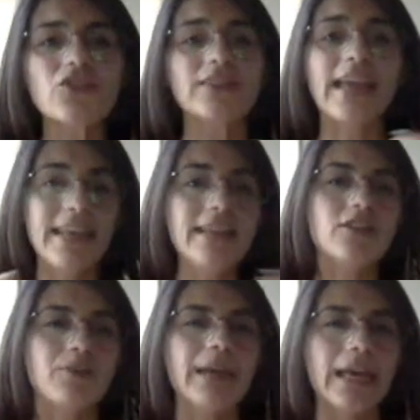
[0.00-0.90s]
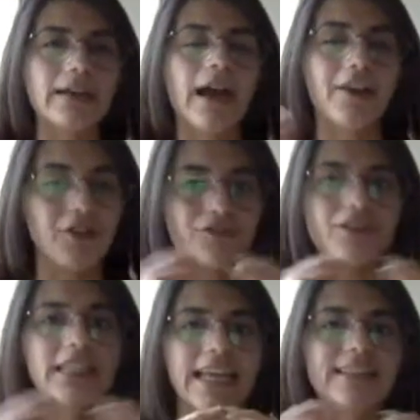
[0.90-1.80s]
So they need to be kind of
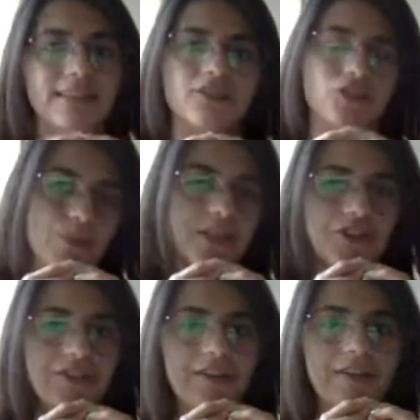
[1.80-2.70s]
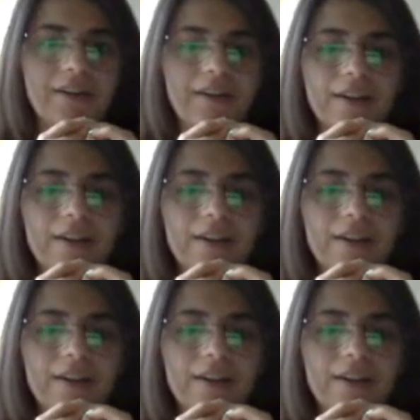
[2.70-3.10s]
related to each other.